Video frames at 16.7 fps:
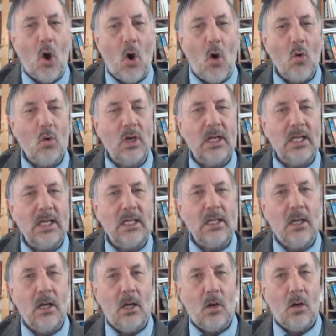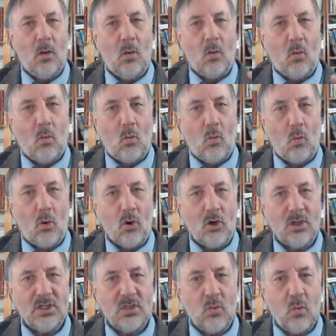only
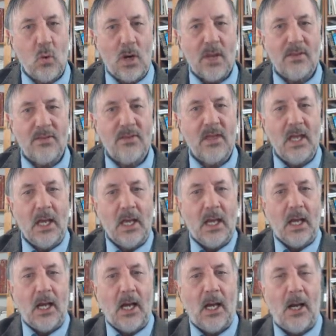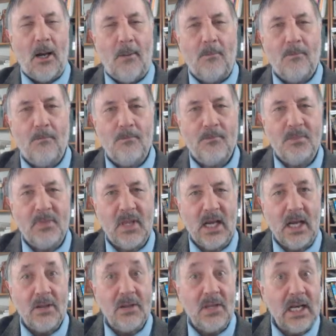works with
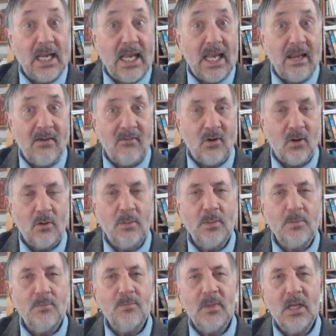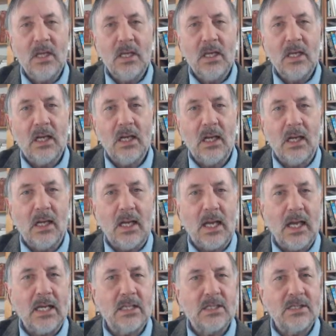the linking verb
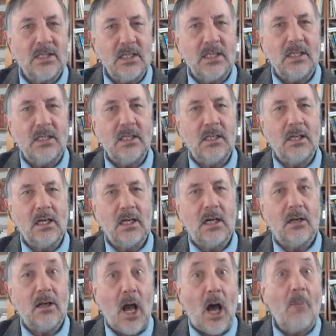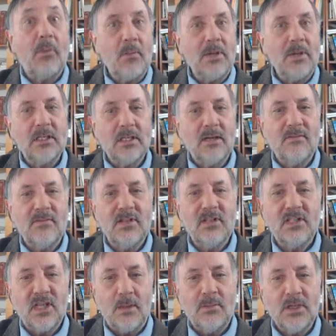as the complement of the
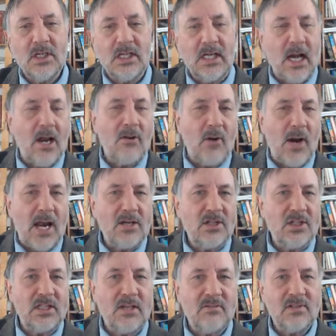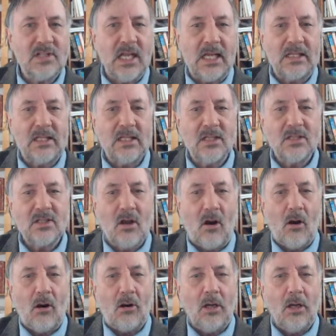subject. And other adjectives like this
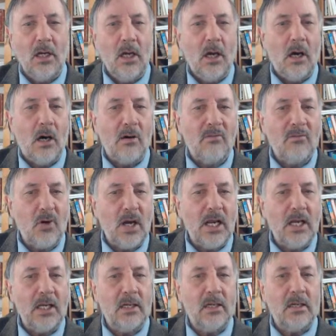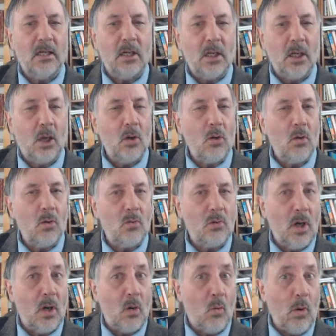are afraid,
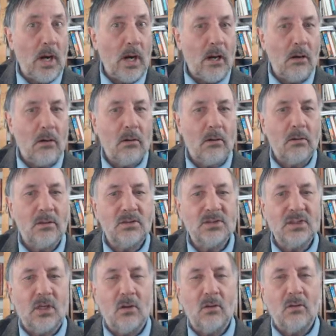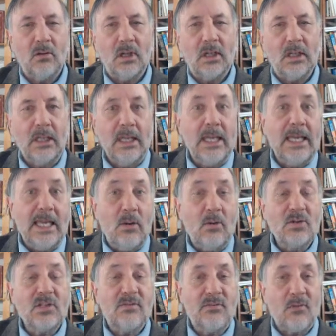alone, aware. So he
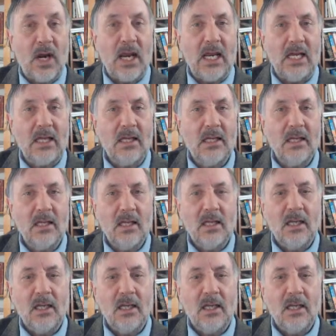was afraid